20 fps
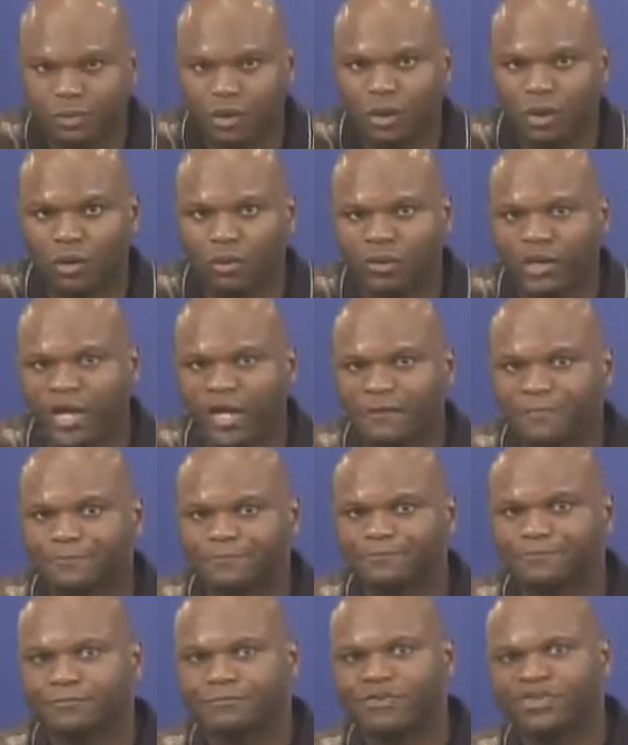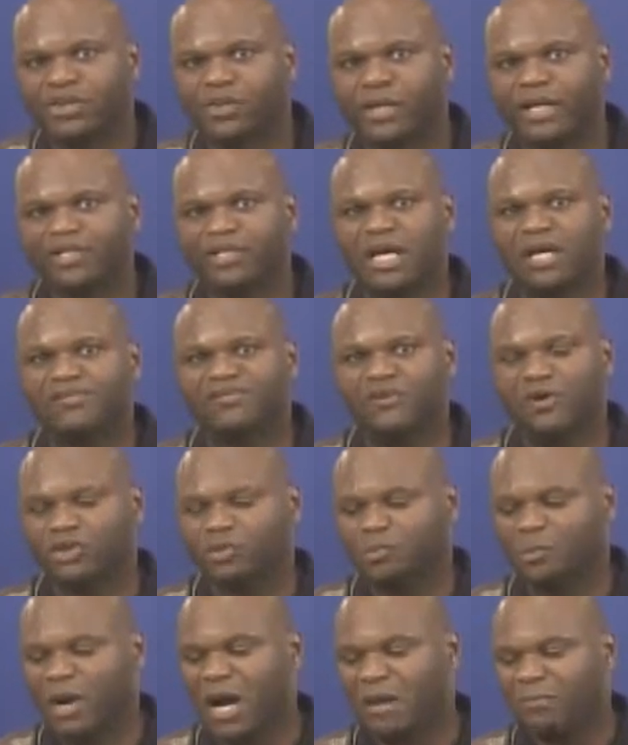Okay, so that's our
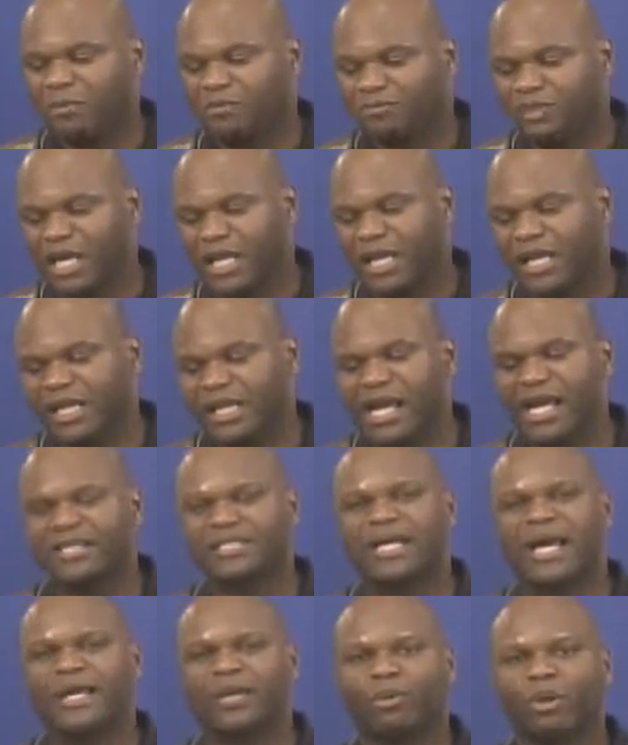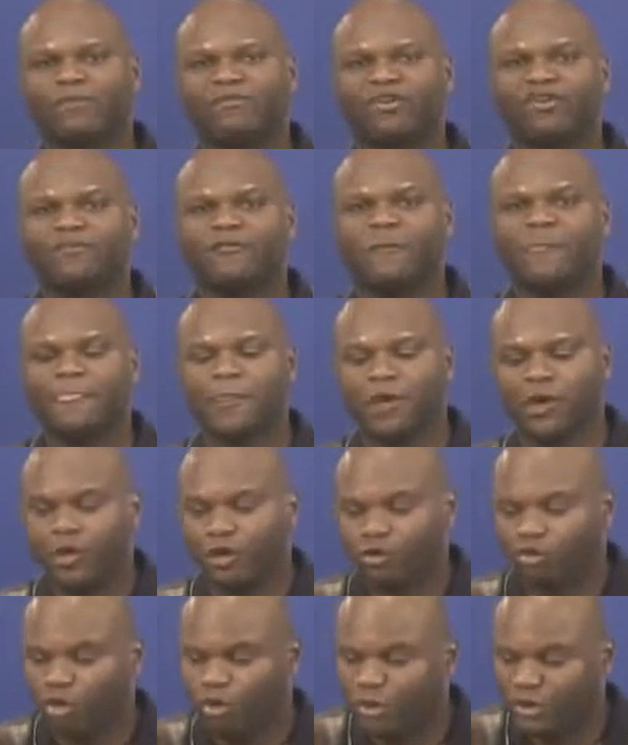first problem, taking the antiderivative
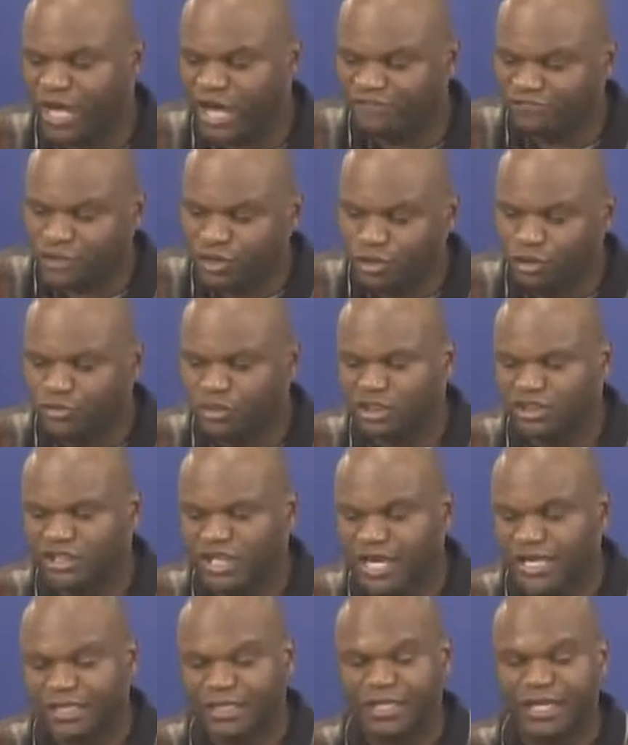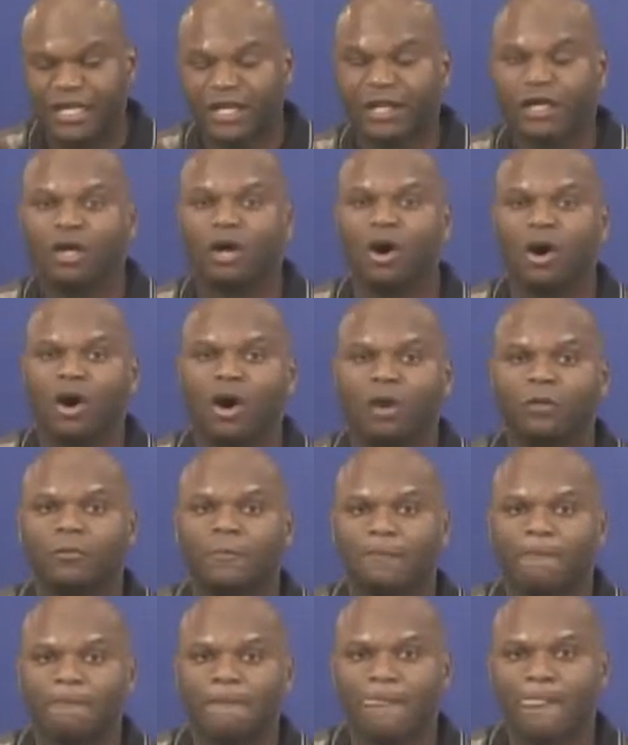where we have to use a technique called
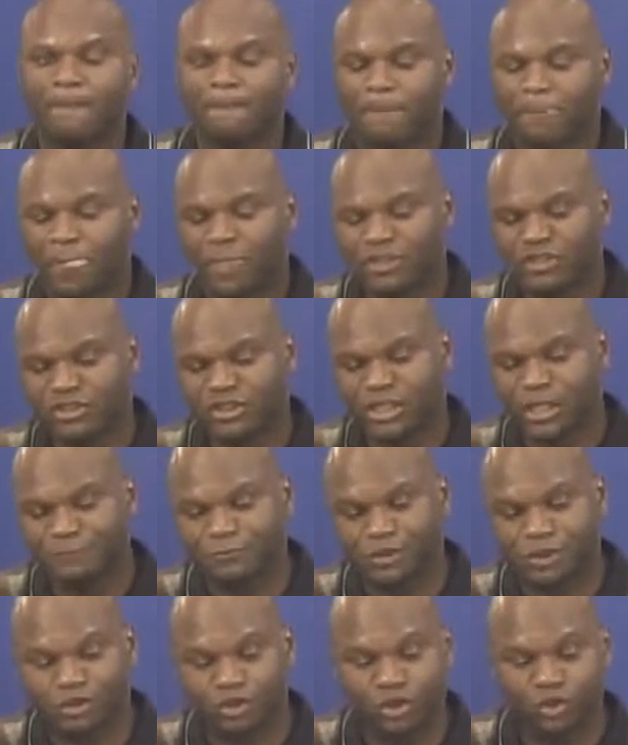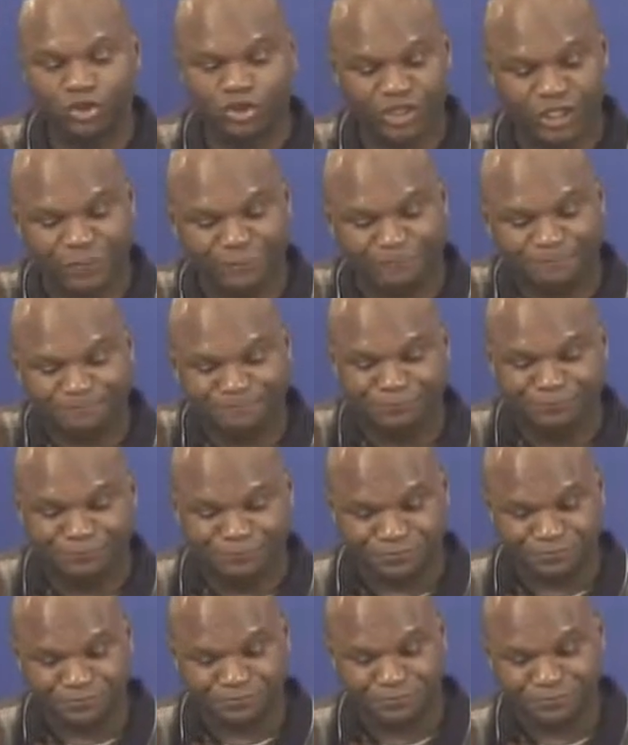substitution.
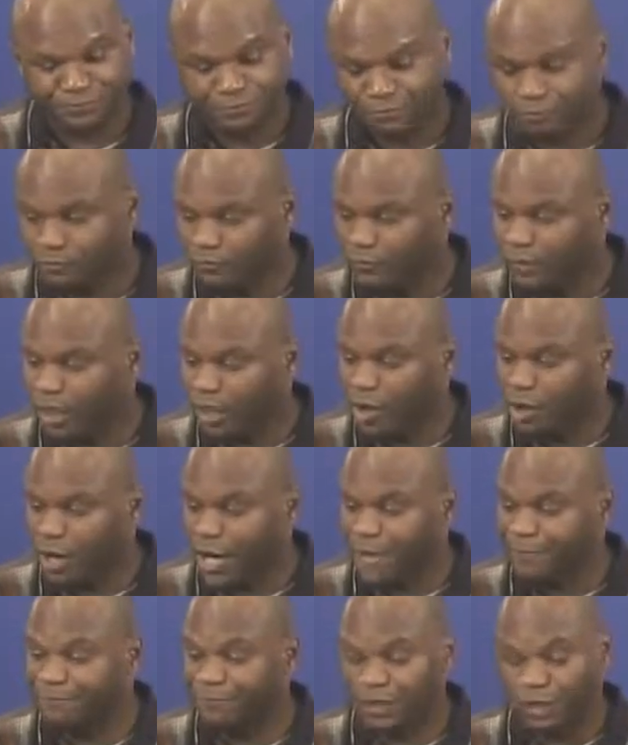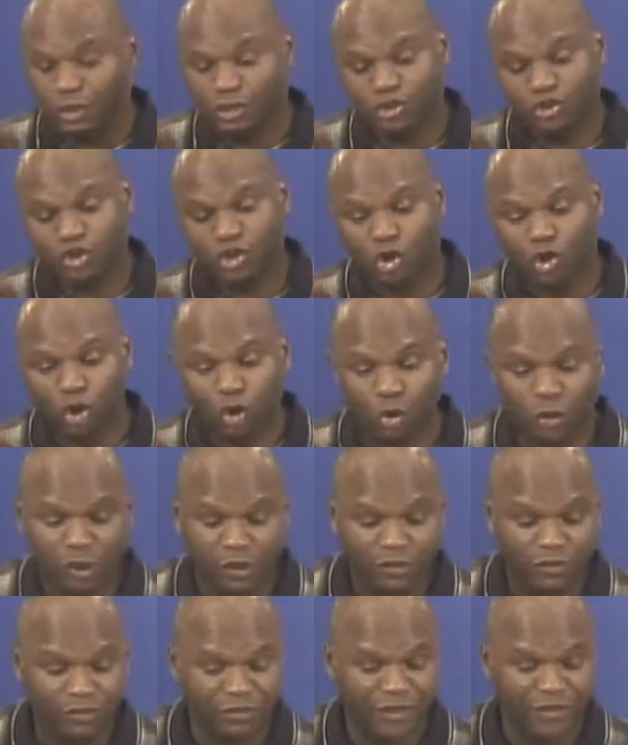All right, so
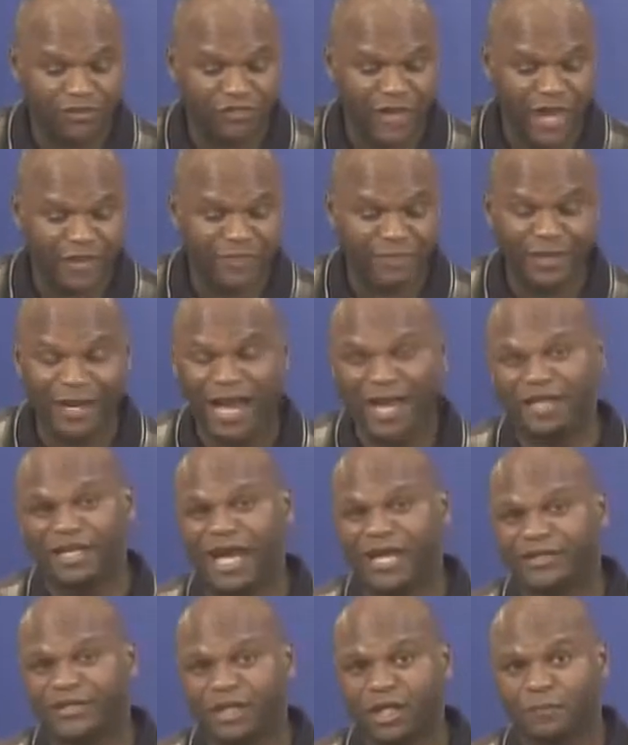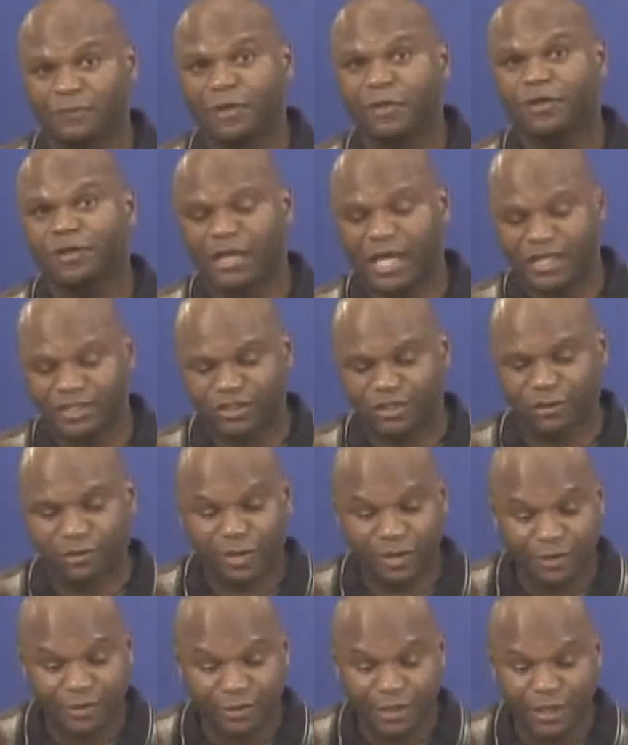the thing that I'd like to communicate to
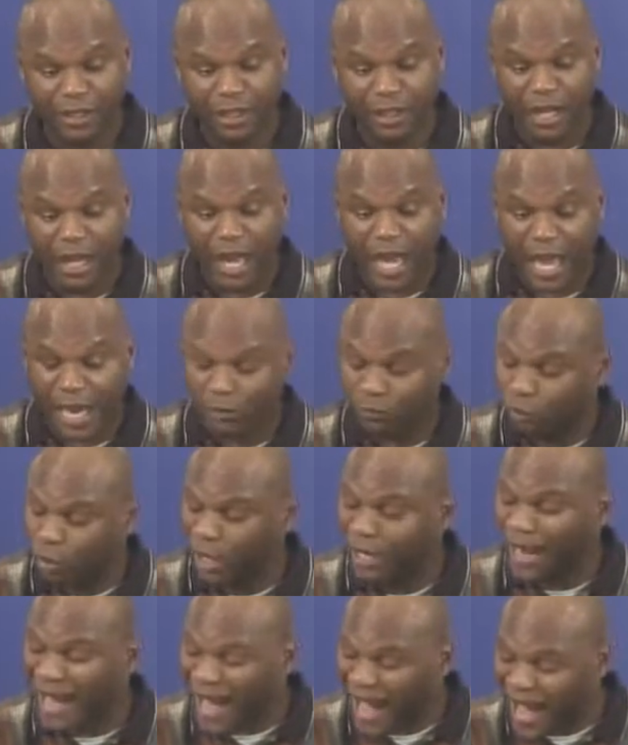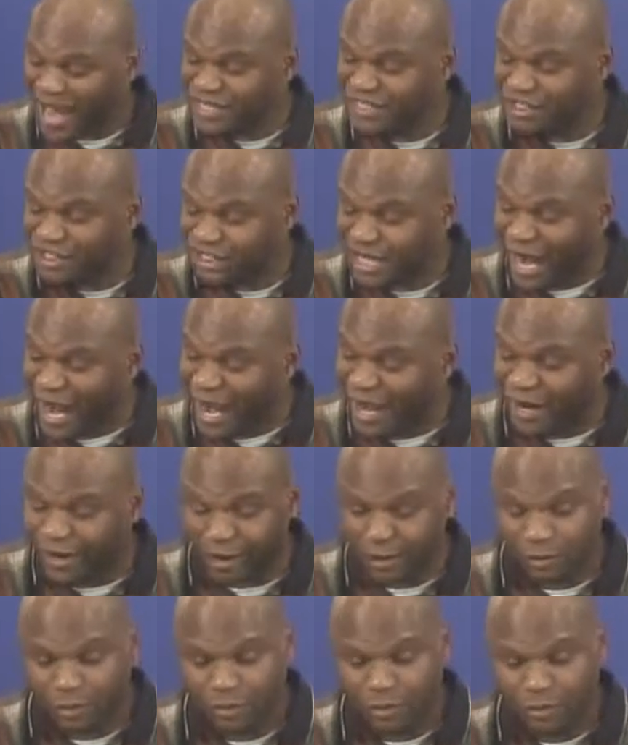you, and what I
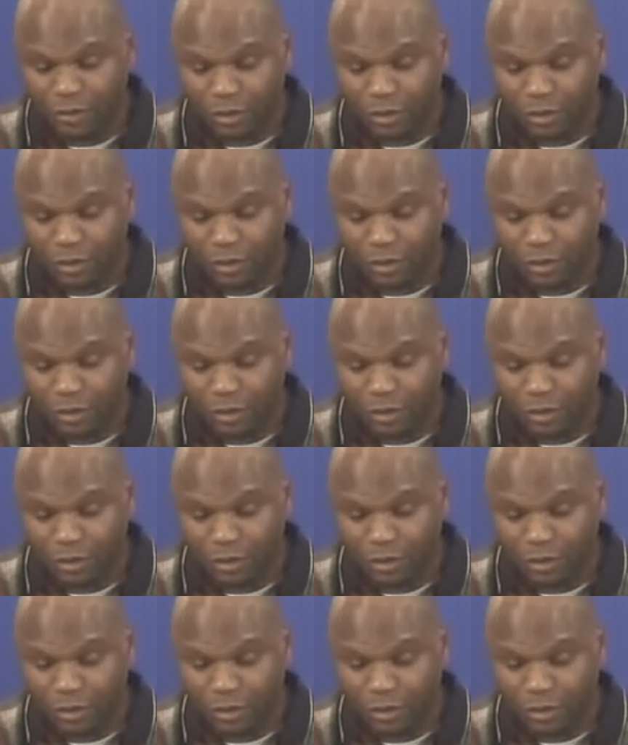share